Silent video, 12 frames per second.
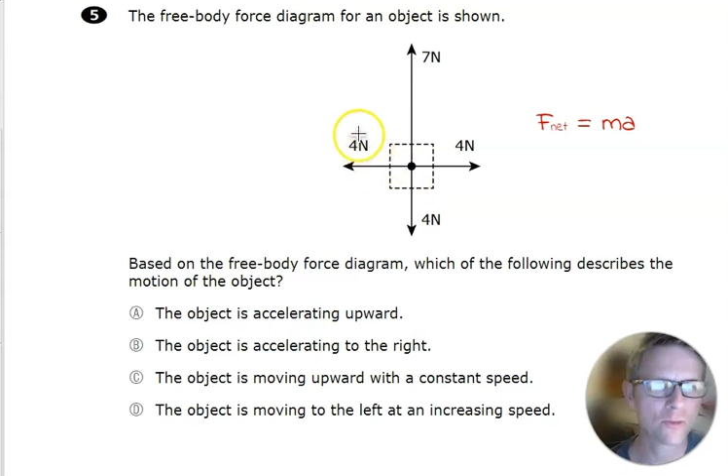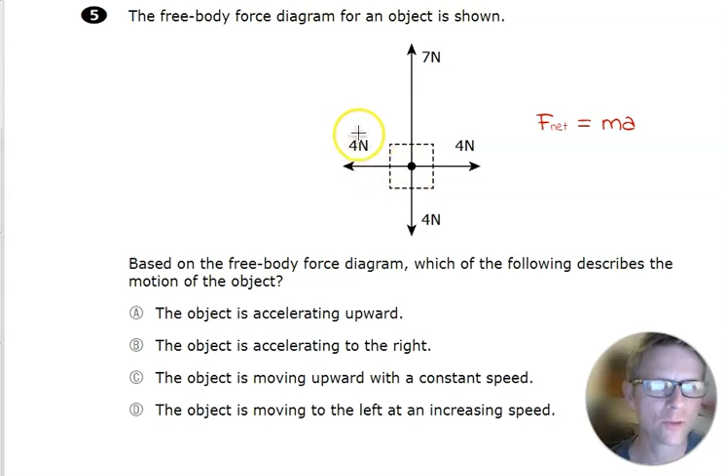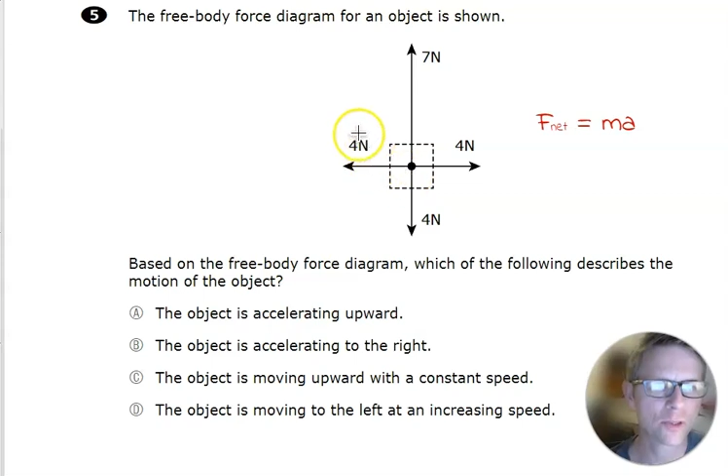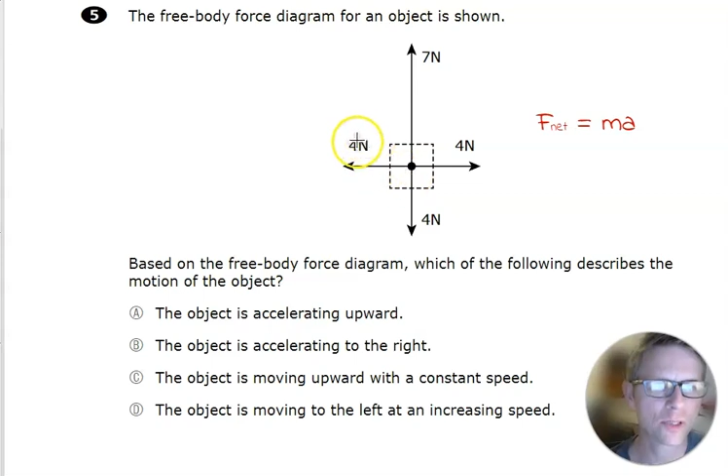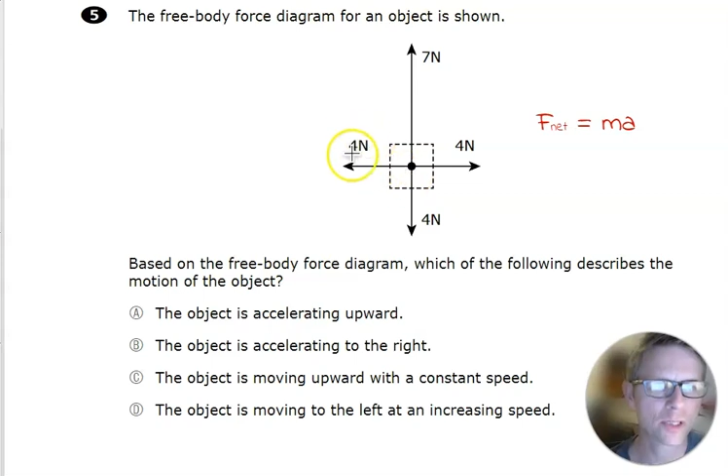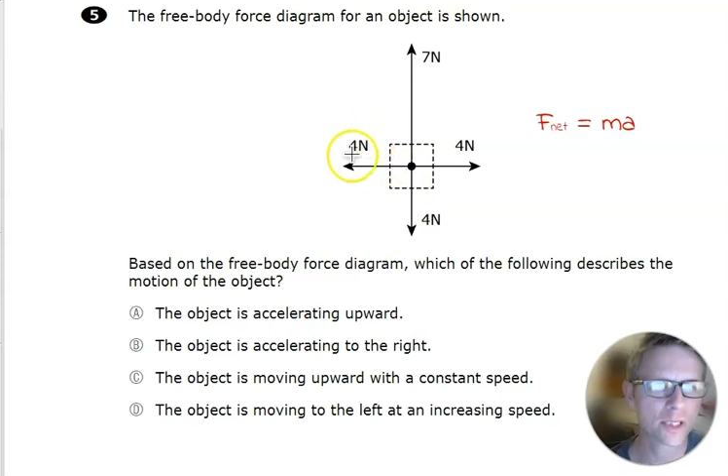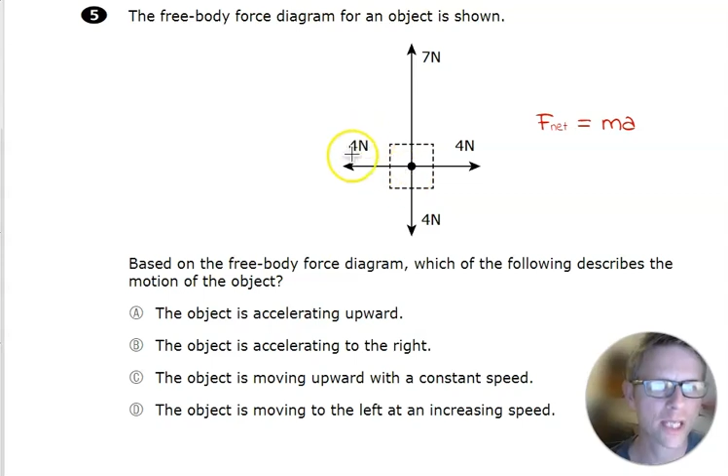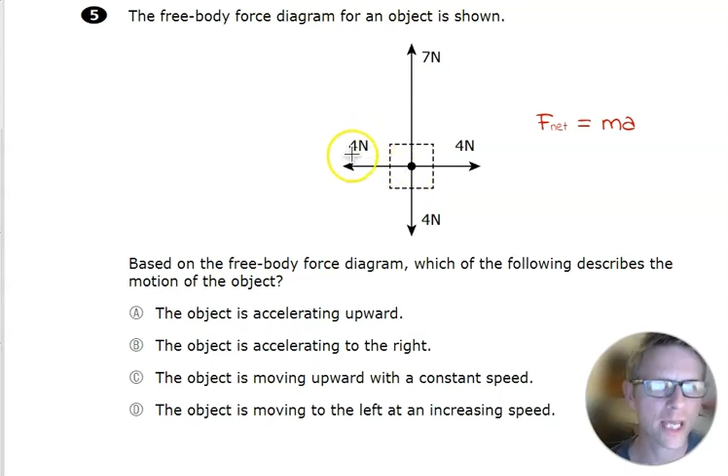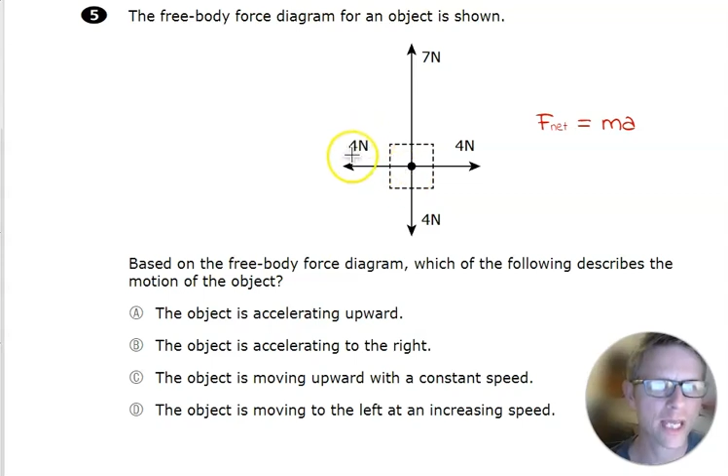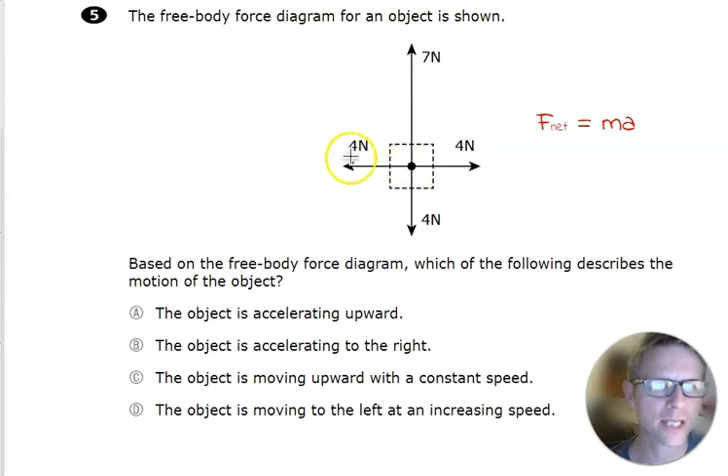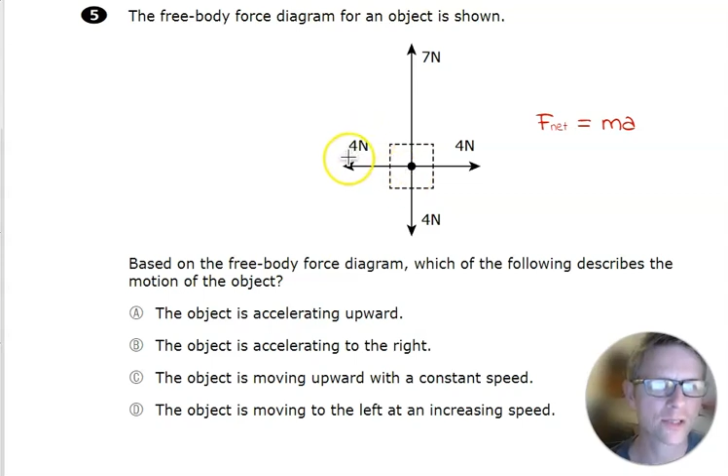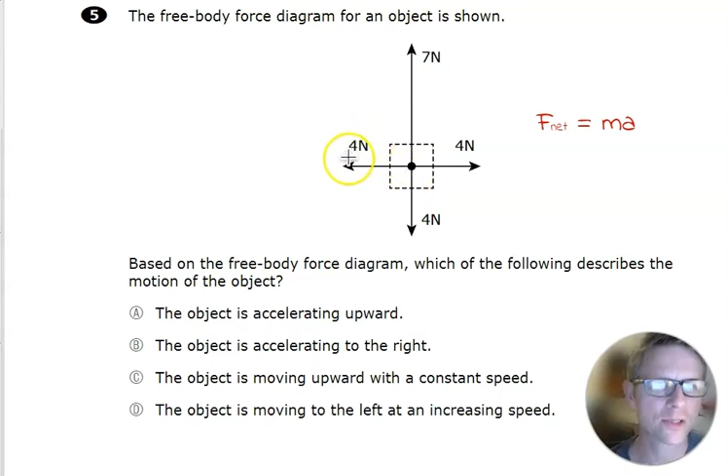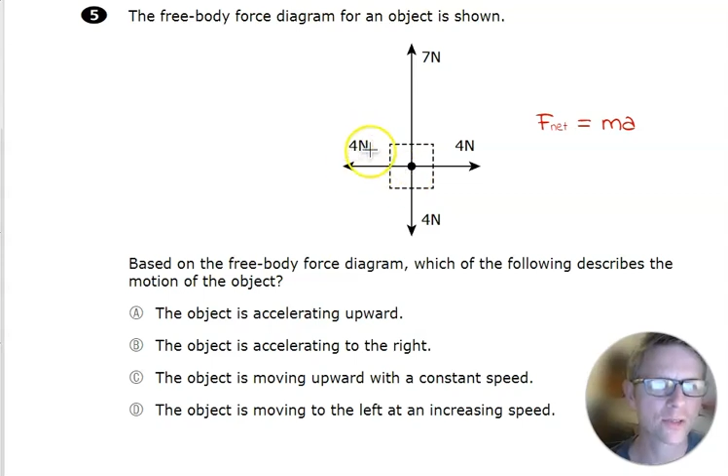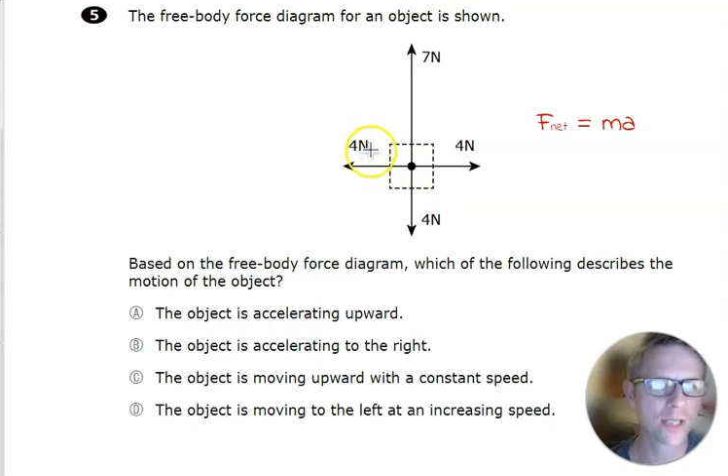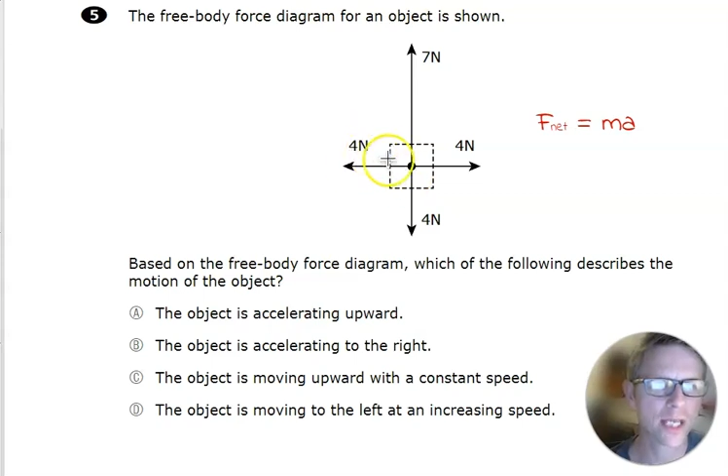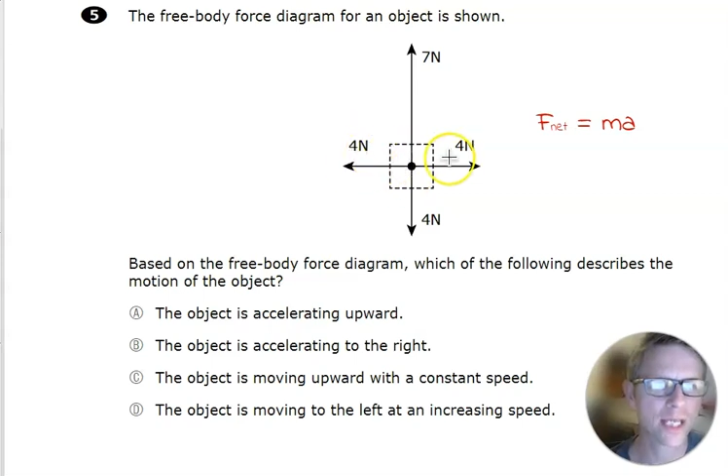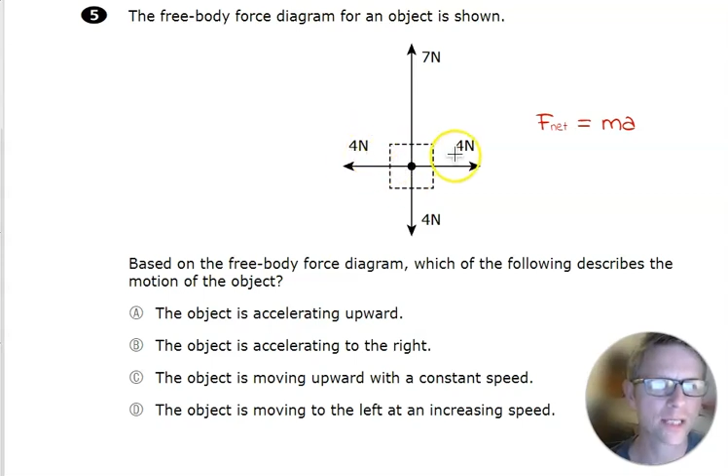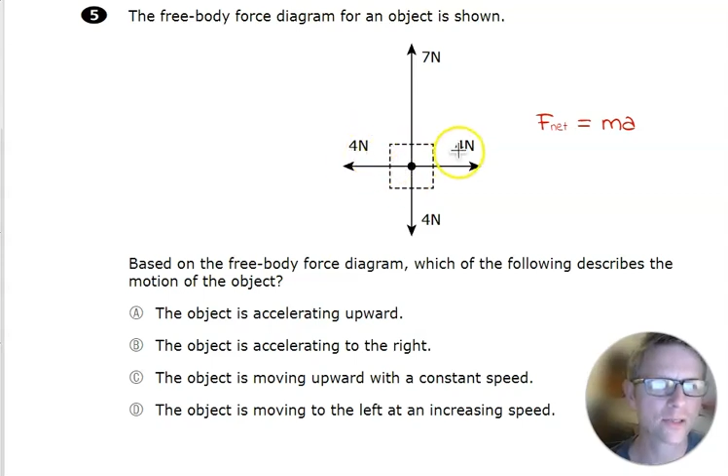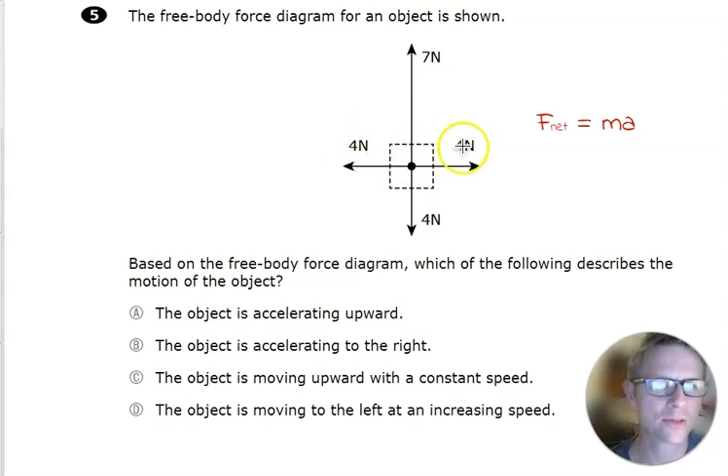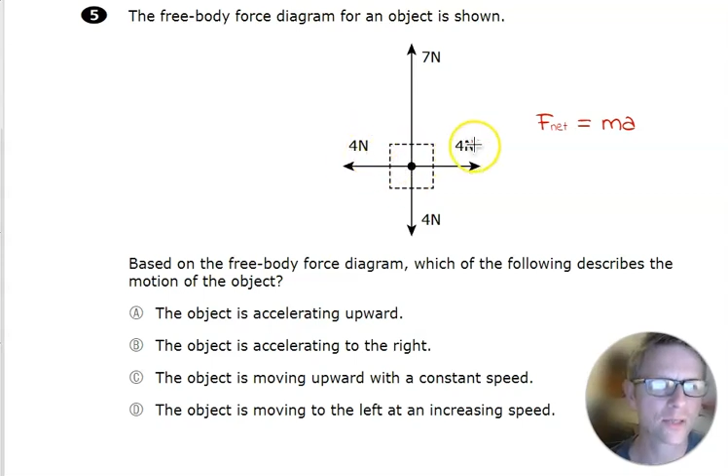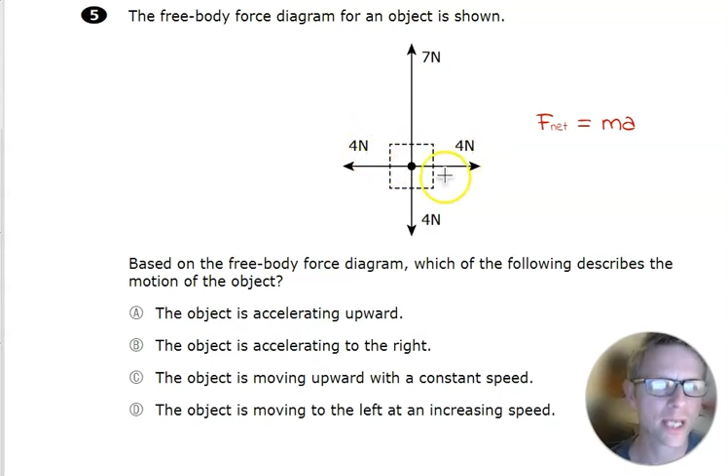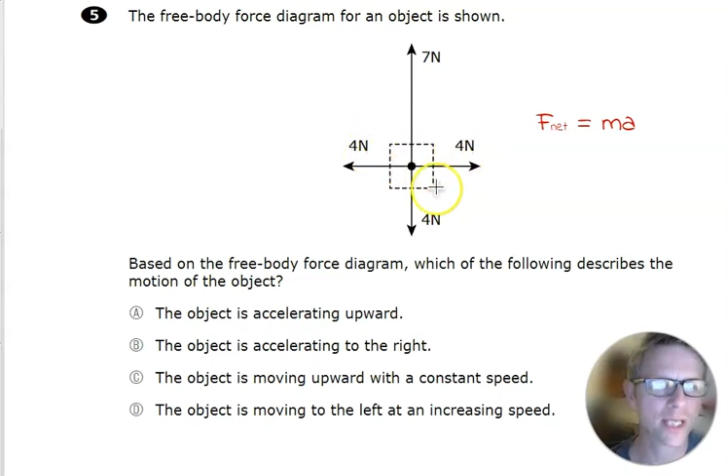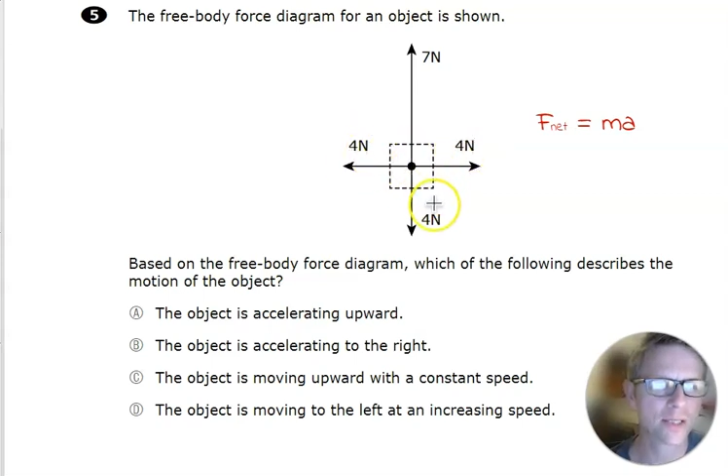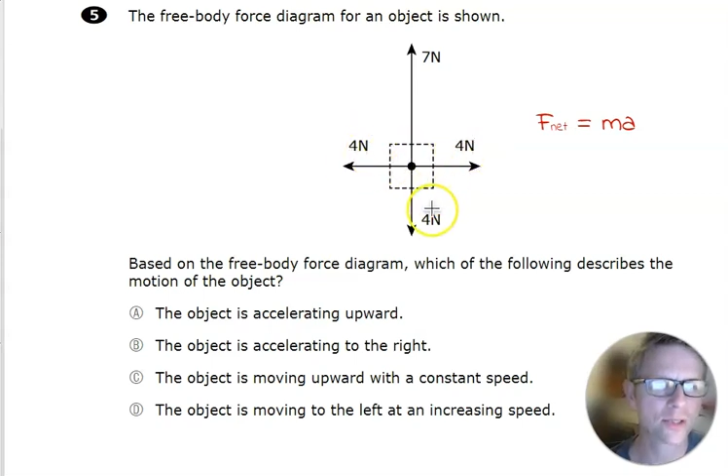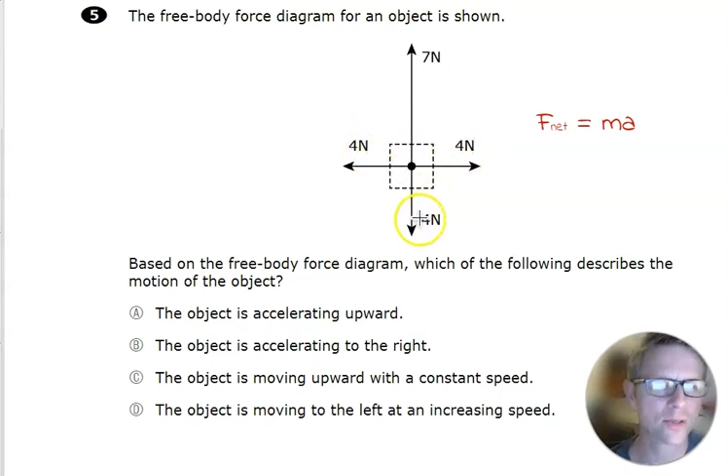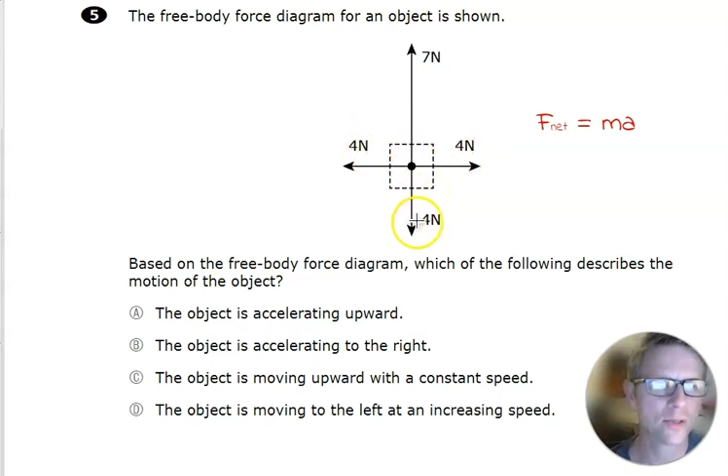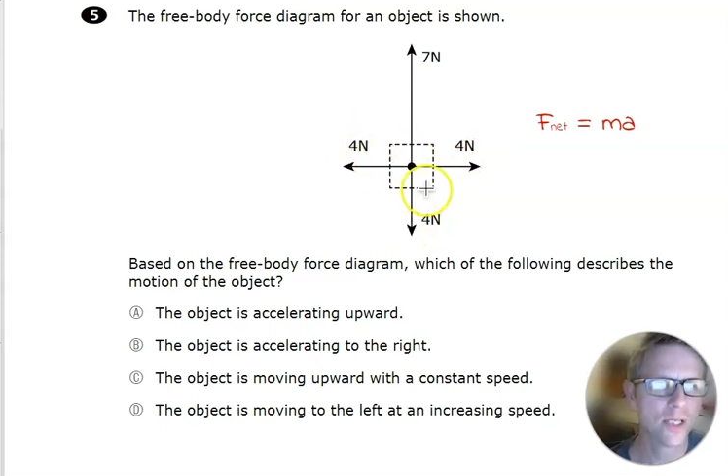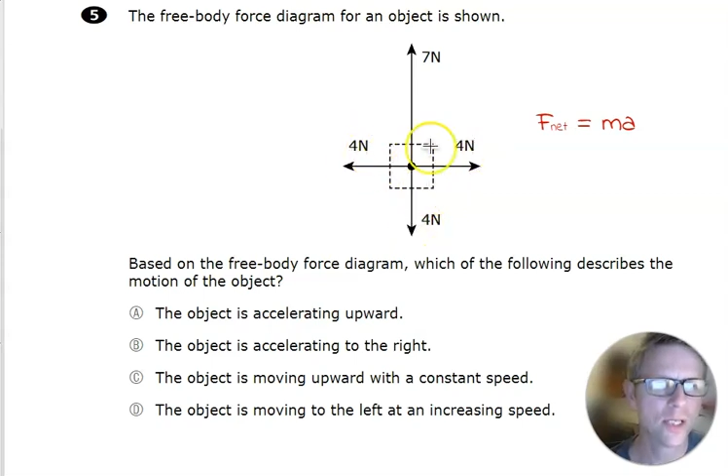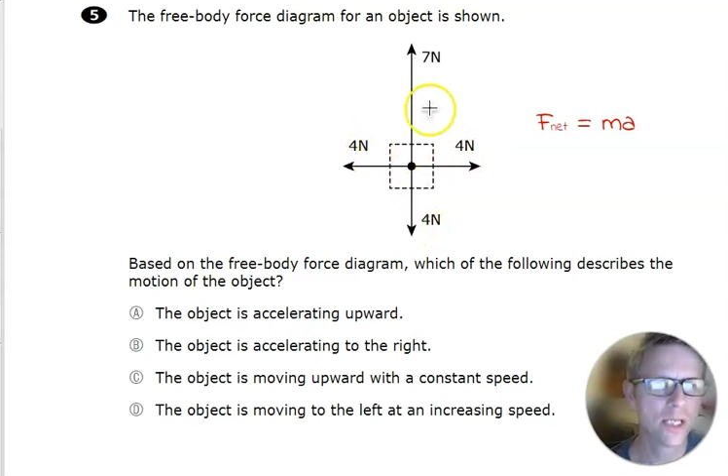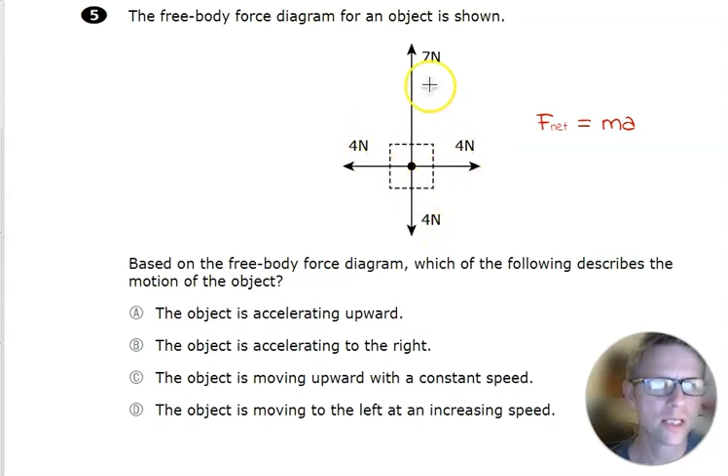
forces cancel, cancel, cancel.